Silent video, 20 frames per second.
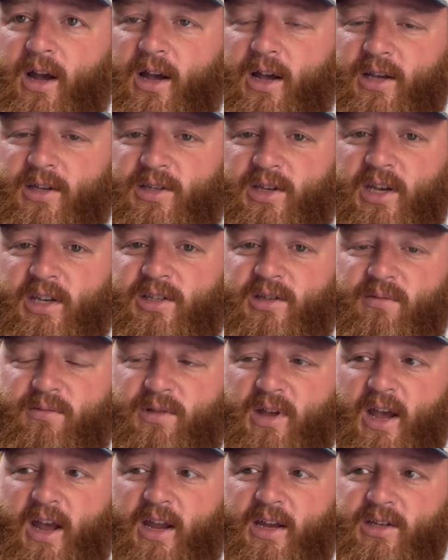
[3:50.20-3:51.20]
see some
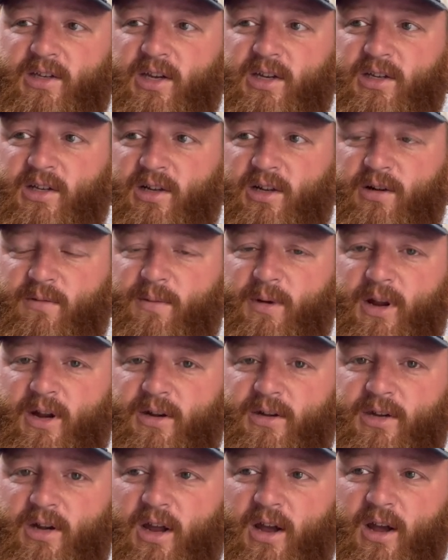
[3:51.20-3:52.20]
things. He's a little
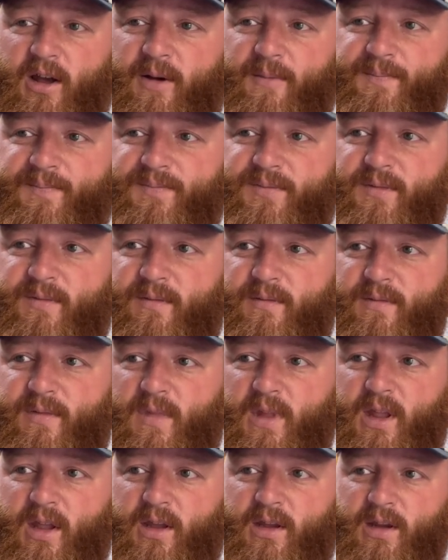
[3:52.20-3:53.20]
bit,
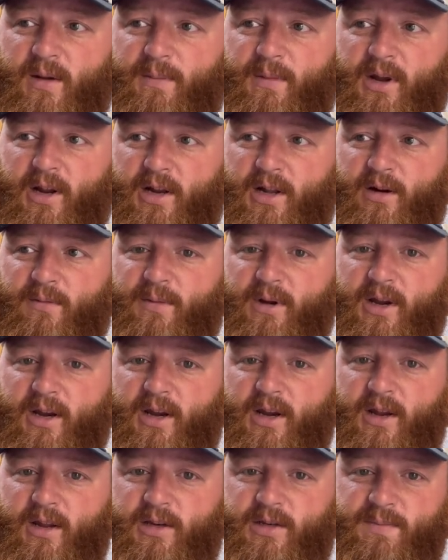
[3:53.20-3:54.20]
can be a little bit
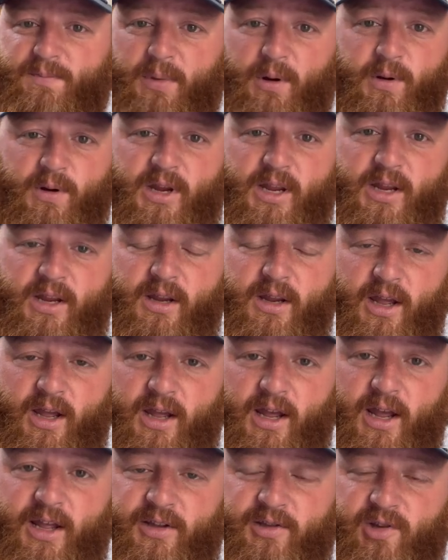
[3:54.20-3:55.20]
spooky
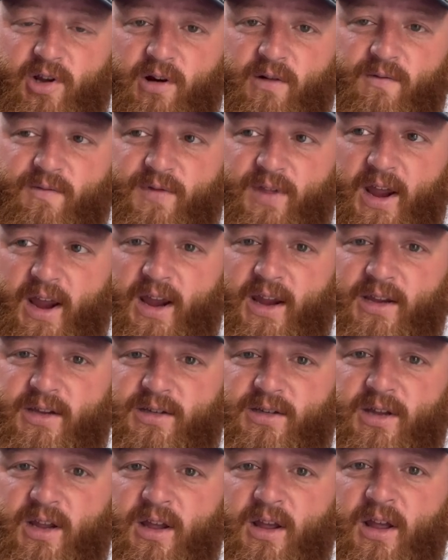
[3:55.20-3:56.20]
at certain
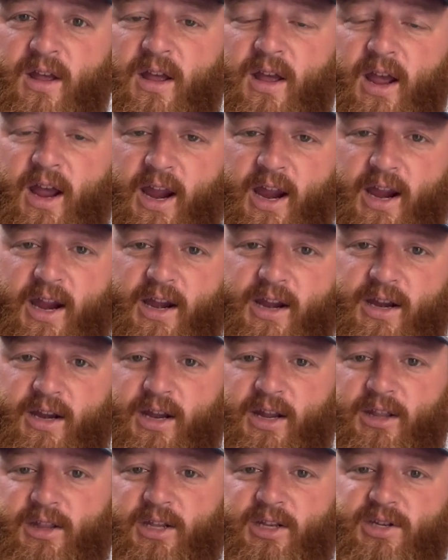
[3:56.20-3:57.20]
things. And
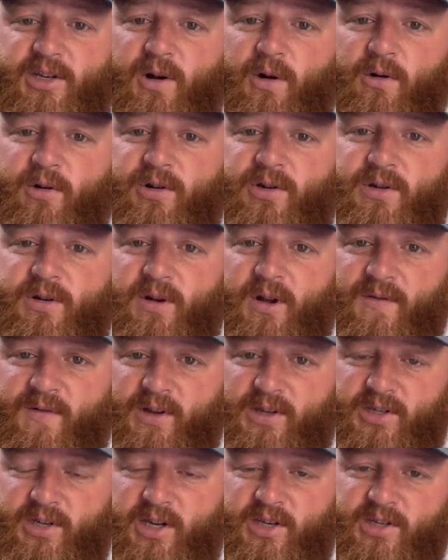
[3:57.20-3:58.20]
this horse, if
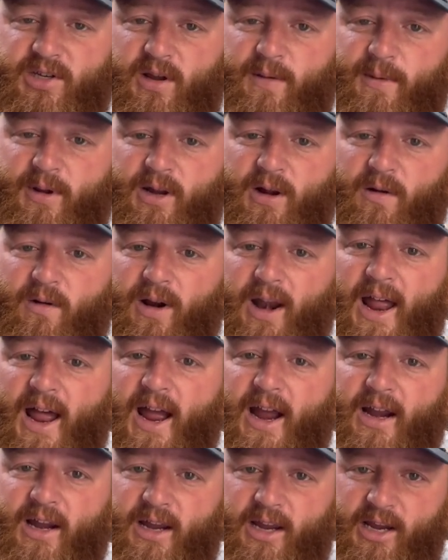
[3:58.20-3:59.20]
he sees something he don't
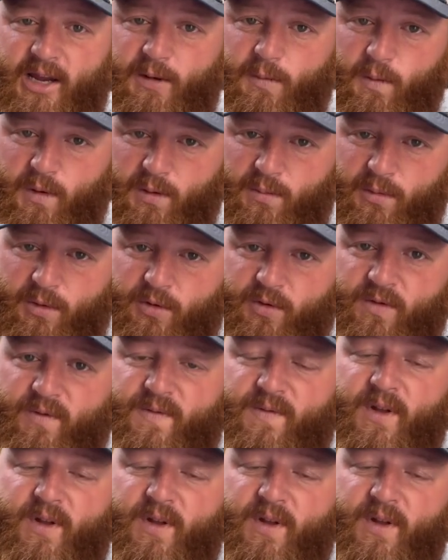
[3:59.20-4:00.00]
like, he will move.